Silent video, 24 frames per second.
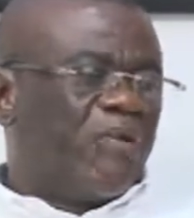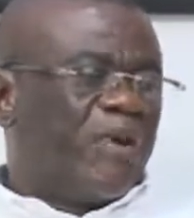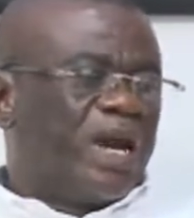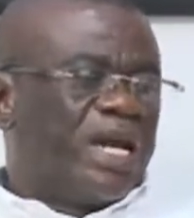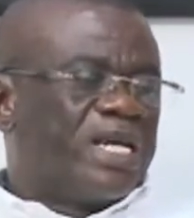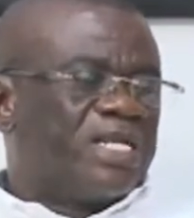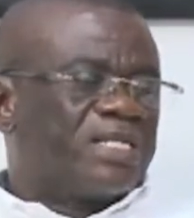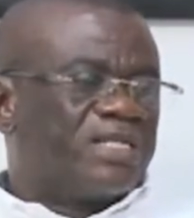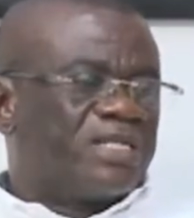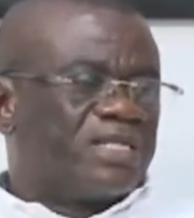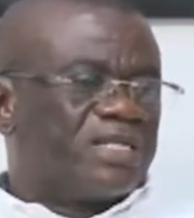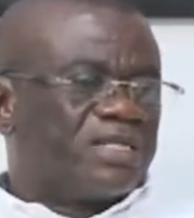
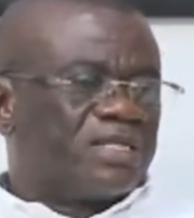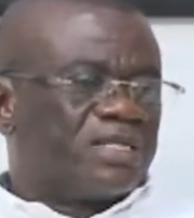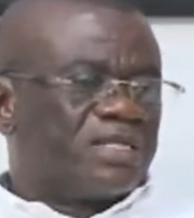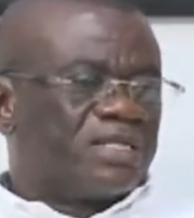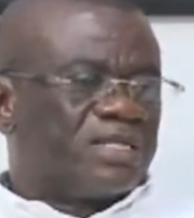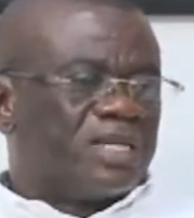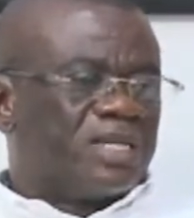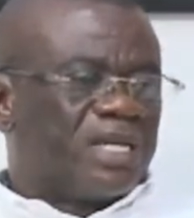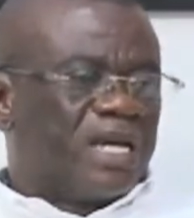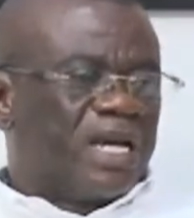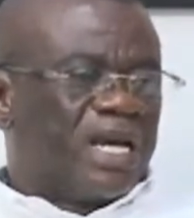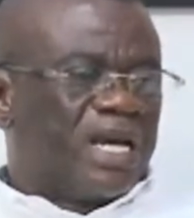Otherwise,
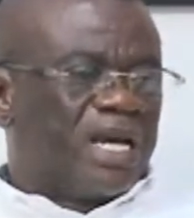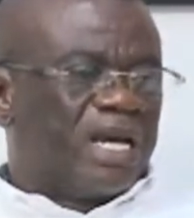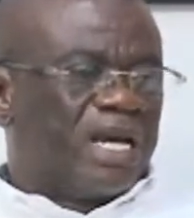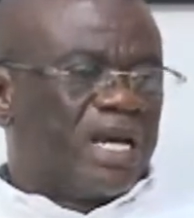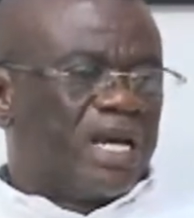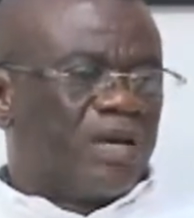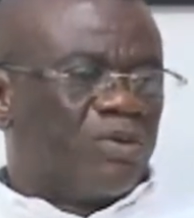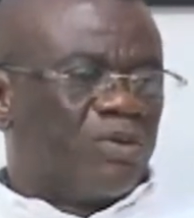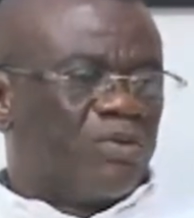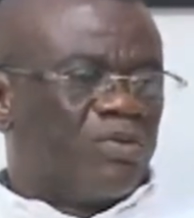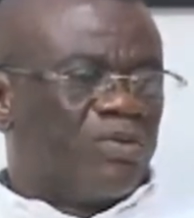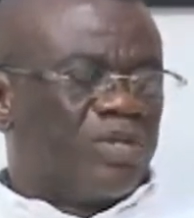
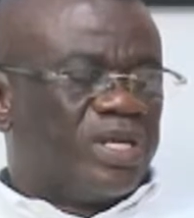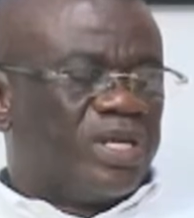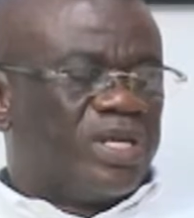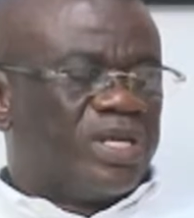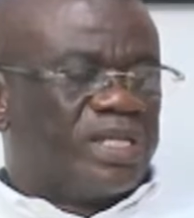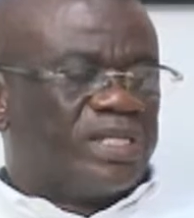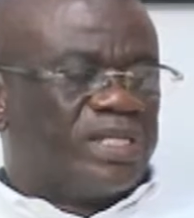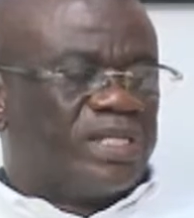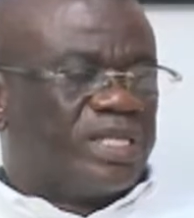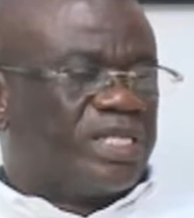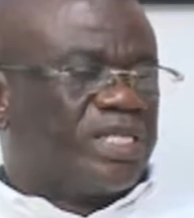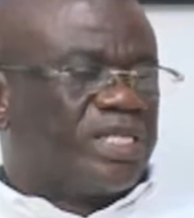I don't
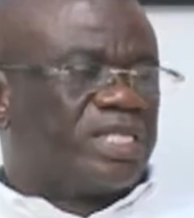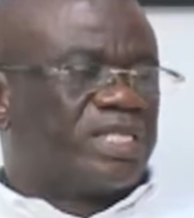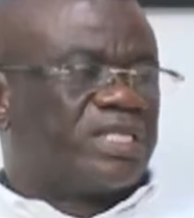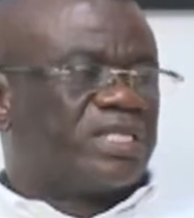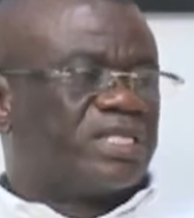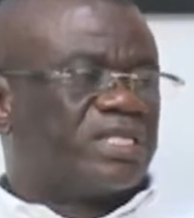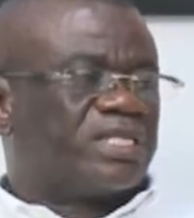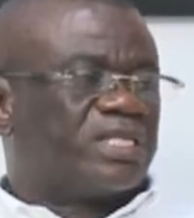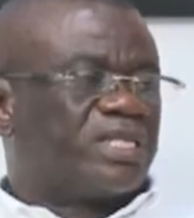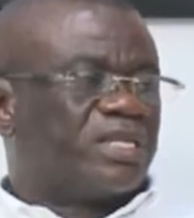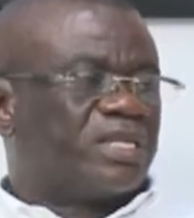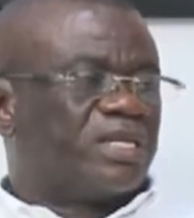think it
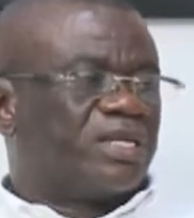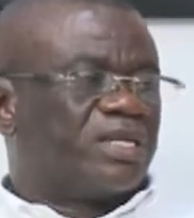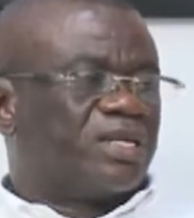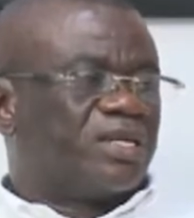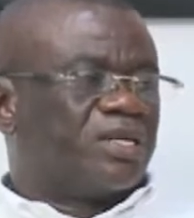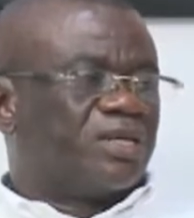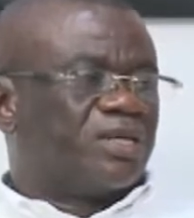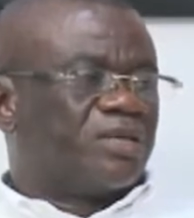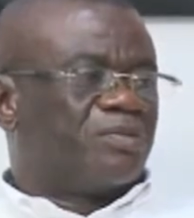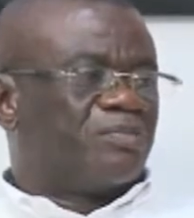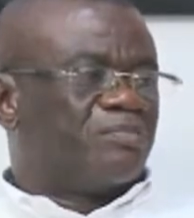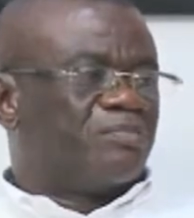is
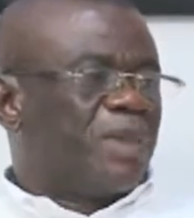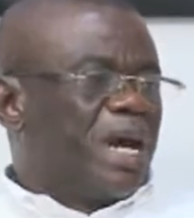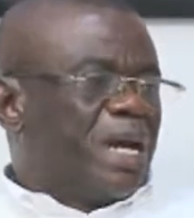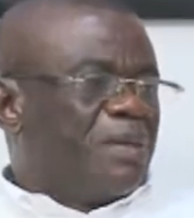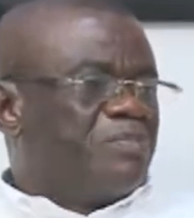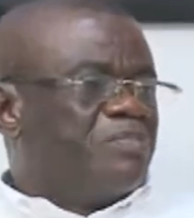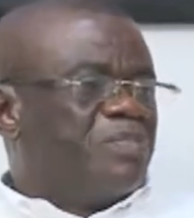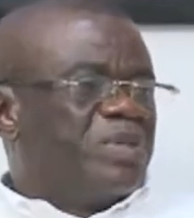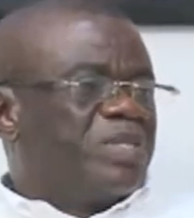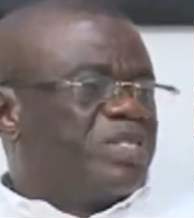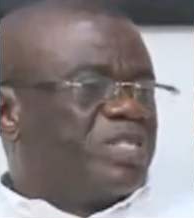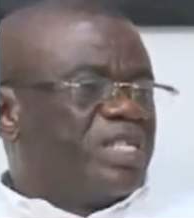my
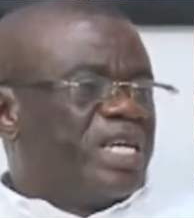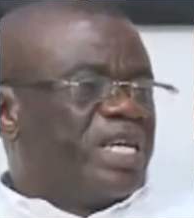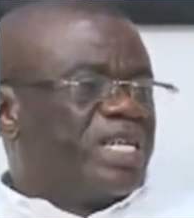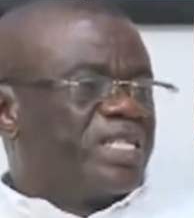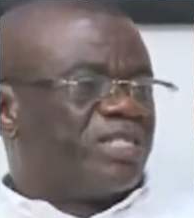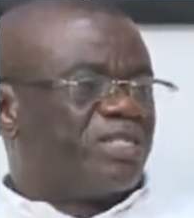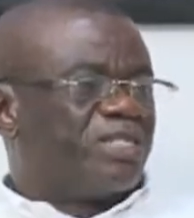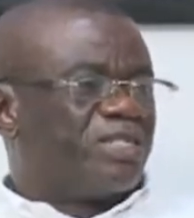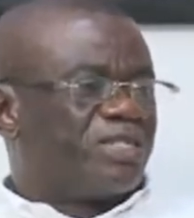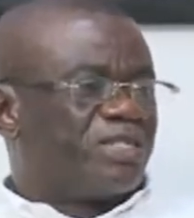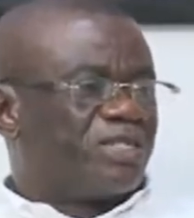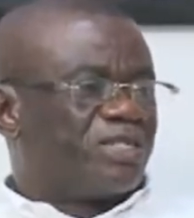
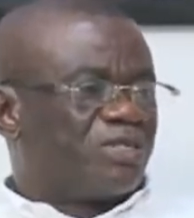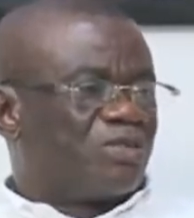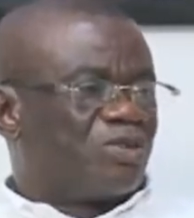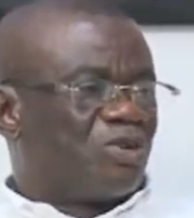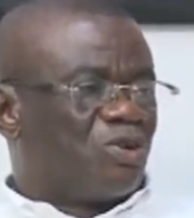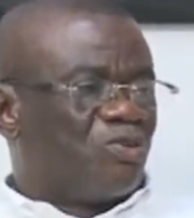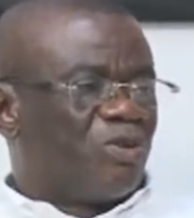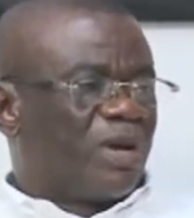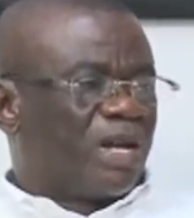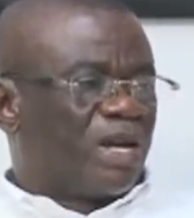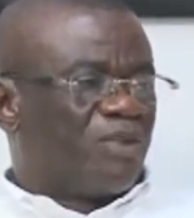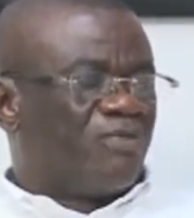business
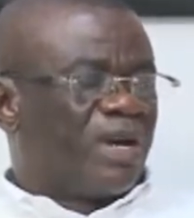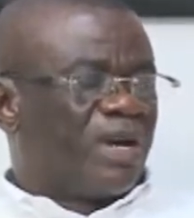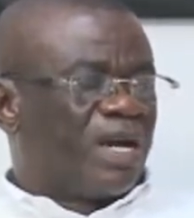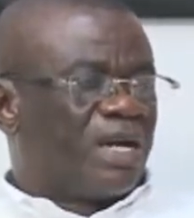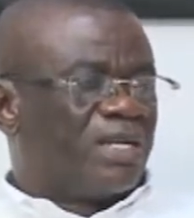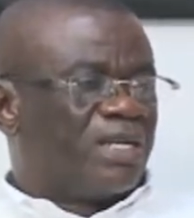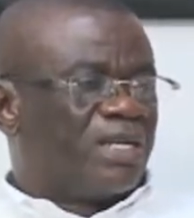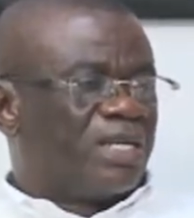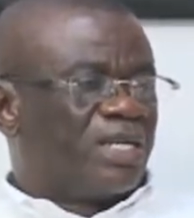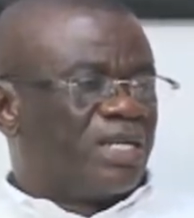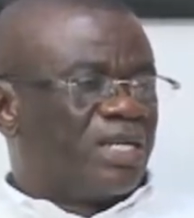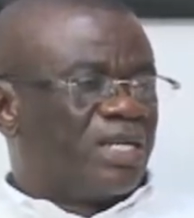or
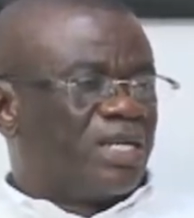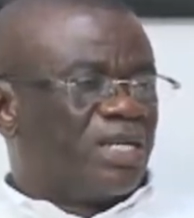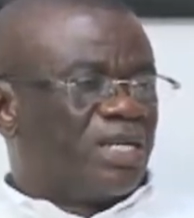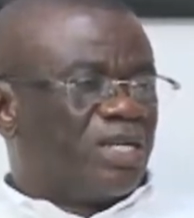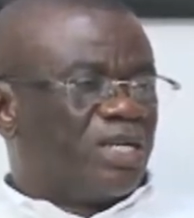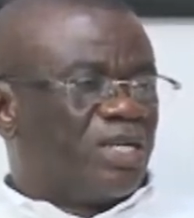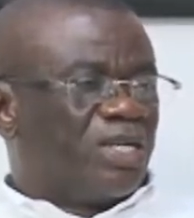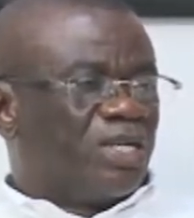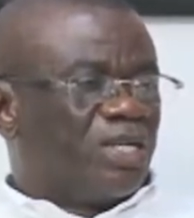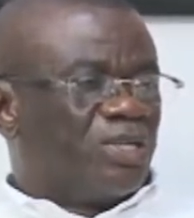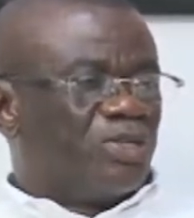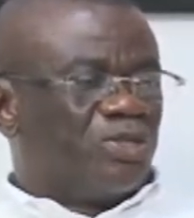whatever
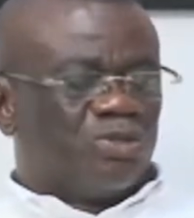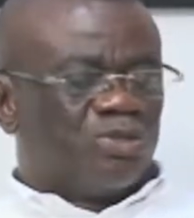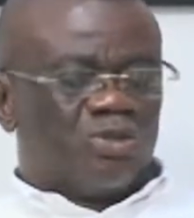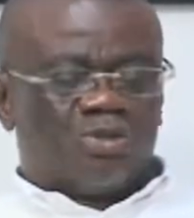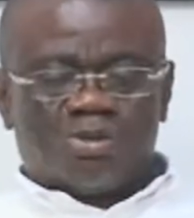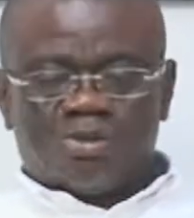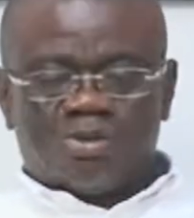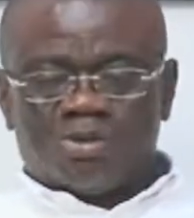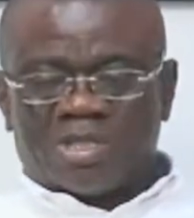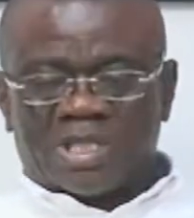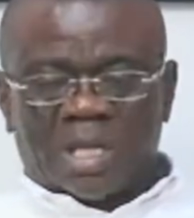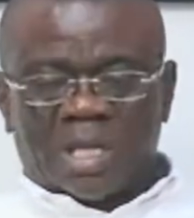
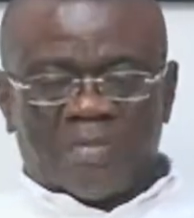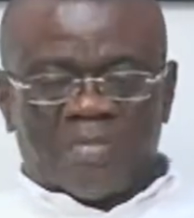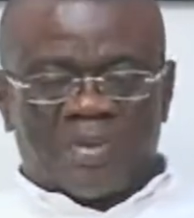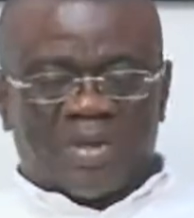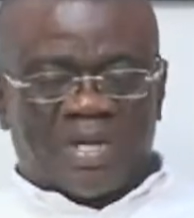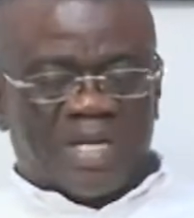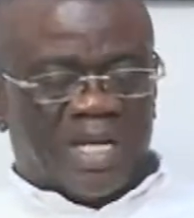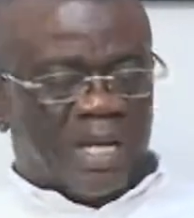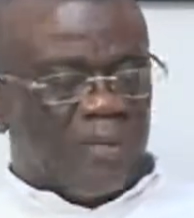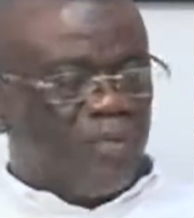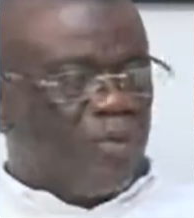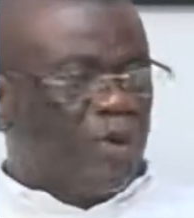to
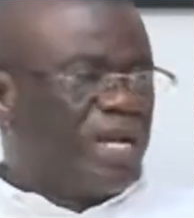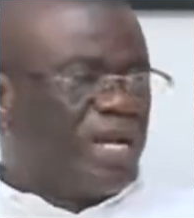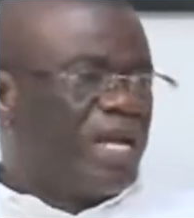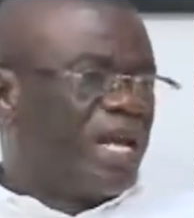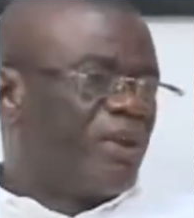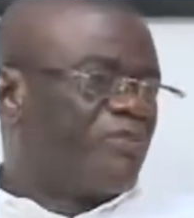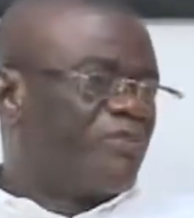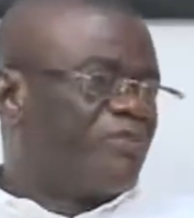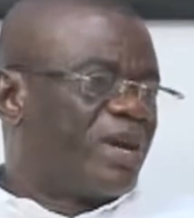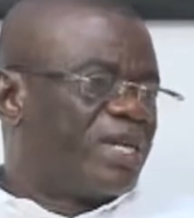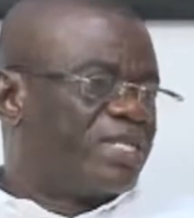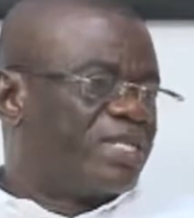separate them when they
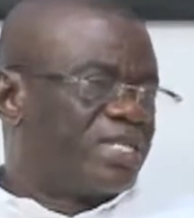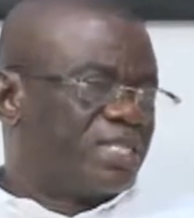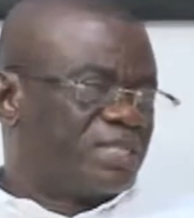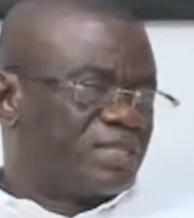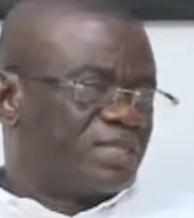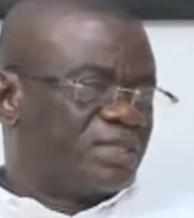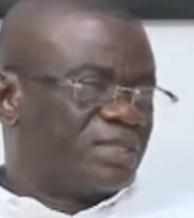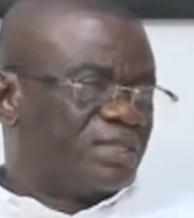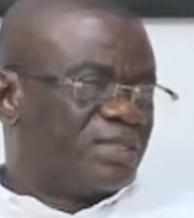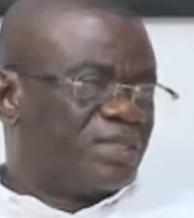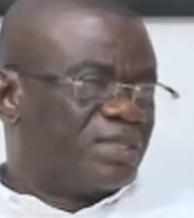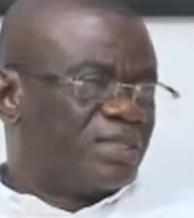are fighting.